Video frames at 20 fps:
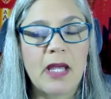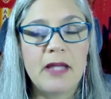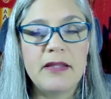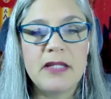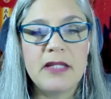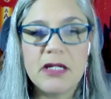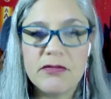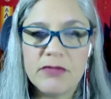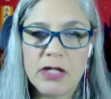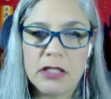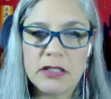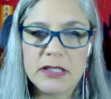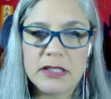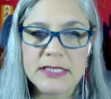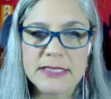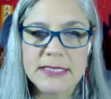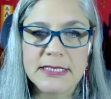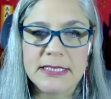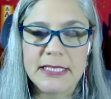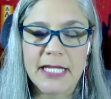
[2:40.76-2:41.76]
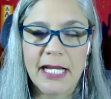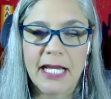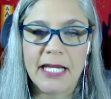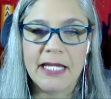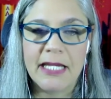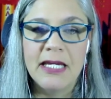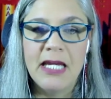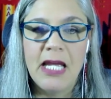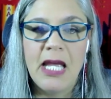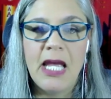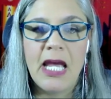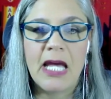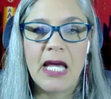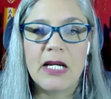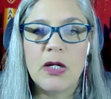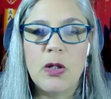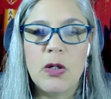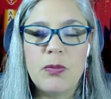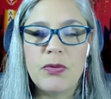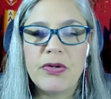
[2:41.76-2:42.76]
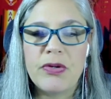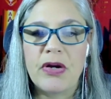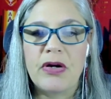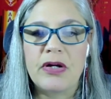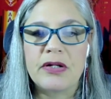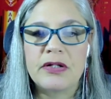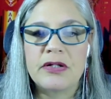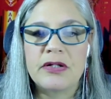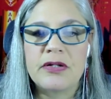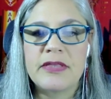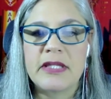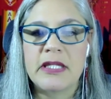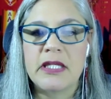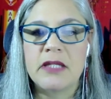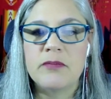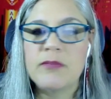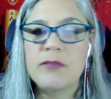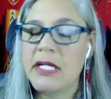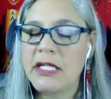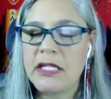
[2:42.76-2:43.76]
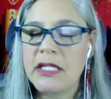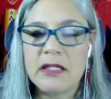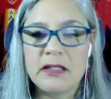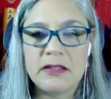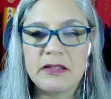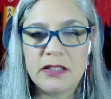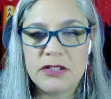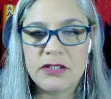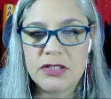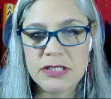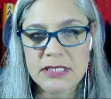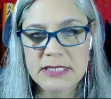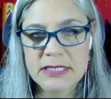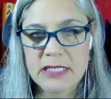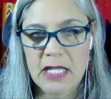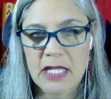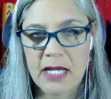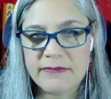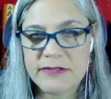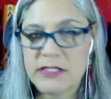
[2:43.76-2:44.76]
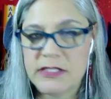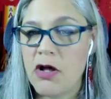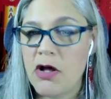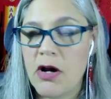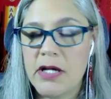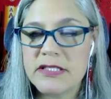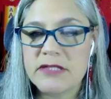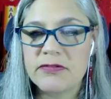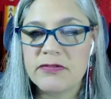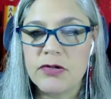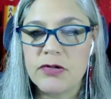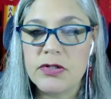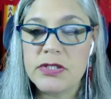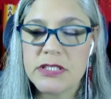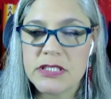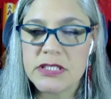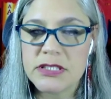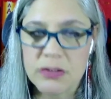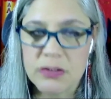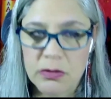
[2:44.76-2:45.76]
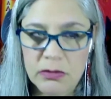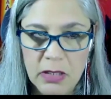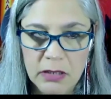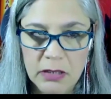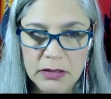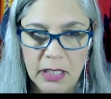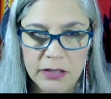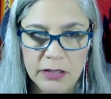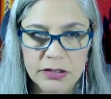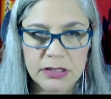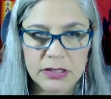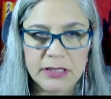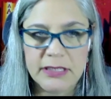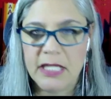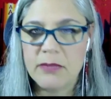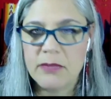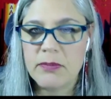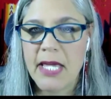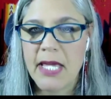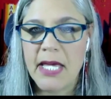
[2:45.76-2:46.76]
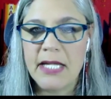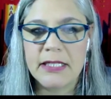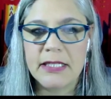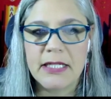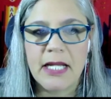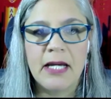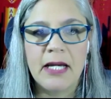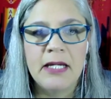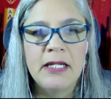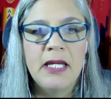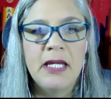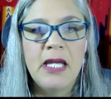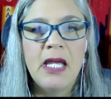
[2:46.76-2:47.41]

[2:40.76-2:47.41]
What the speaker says: I think of all of this today, and I hope we honor the many Indigenous lives lost for this so-called country named Canada.